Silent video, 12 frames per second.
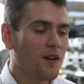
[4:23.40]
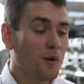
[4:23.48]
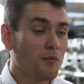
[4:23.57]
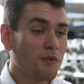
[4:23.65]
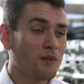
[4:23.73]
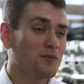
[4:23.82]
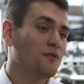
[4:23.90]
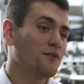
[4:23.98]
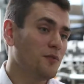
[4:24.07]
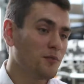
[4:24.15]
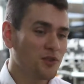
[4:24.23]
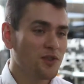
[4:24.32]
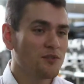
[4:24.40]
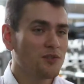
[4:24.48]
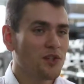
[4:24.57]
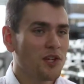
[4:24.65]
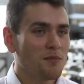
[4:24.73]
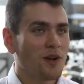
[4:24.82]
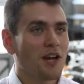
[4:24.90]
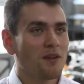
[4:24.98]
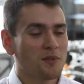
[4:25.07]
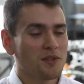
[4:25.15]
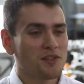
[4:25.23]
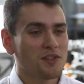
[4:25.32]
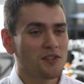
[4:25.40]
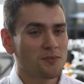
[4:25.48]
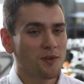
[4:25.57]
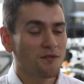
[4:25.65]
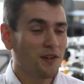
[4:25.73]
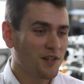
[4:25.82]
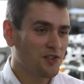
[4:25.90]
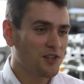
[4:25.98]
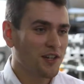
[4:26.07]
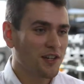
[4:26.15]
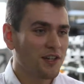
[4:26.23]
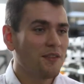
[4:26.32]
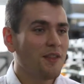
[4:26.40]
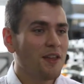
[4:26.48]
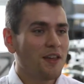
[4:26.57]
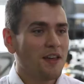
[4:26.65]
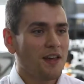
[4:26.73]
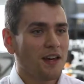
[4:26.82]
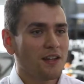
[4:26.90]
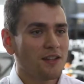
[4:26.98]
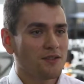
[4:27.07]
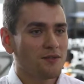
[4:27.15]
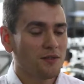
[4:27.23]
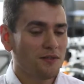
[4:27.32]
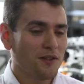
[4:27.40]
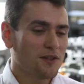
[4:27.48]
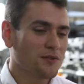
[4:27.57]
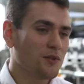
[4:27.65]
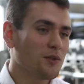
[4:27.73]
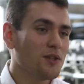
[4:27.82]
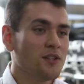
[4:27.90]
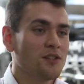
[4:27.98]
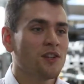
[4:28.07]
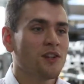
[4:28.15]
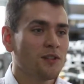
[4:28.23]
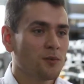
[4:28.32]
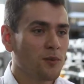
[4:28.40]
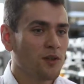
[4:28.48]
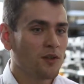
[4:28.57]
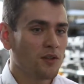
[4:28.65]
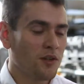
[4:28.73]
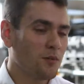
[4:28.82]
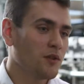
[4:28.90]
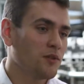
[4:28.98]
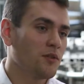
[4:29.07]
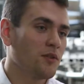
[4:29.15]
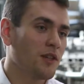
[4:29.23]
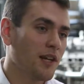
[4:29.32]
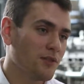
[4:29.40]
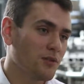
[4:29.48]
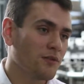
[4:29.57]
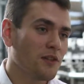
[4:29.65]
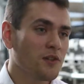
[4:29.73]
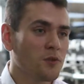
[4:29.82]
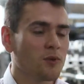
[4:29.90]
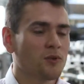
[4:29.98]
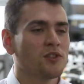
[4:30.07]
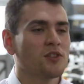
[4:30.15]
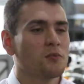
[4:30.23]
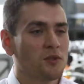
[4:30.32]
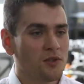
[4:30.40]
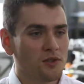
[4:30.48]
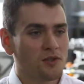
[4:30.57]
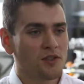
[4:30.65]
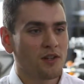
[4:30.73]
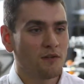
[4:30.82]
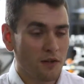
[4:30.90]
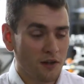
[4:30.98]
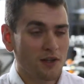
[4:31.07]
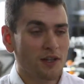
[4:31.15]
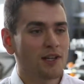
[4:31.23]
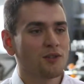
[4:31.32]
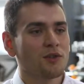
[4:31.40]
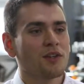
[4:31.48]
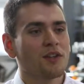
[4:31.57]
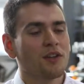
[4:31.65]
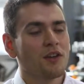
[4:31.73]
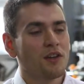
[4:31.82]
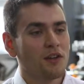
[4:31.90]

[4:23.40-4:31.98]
I'm involved in the former student team. I have been since my first year here, and for the first 4 years I worked on the electric vehicle project to produce a fully electric